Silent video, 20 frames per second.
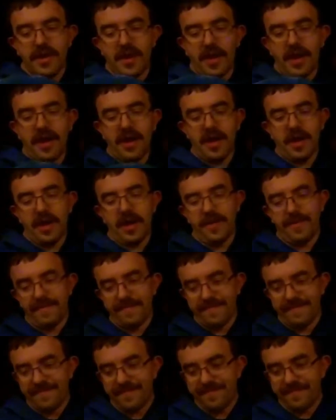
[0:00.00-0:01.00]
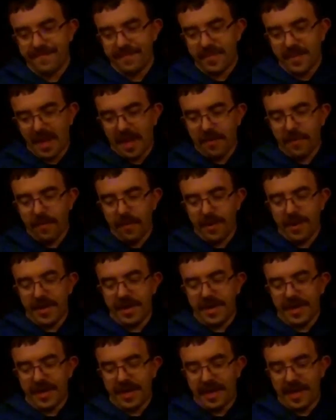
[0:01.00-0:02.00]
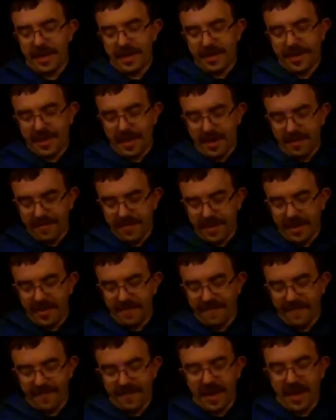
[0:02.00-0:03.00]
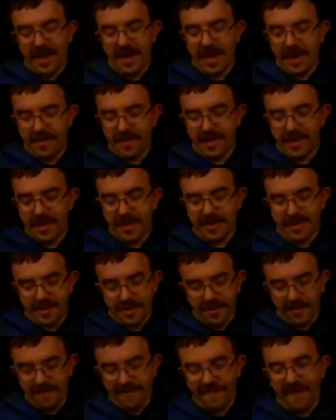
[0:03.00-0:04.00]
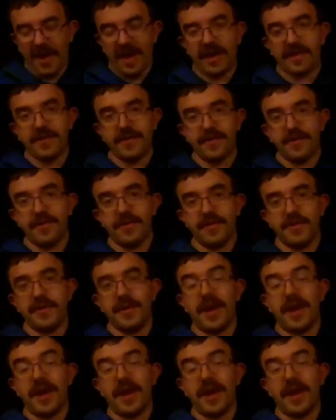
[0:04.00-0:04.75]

I wanted to get something from Dynamic Disc a little faster with it.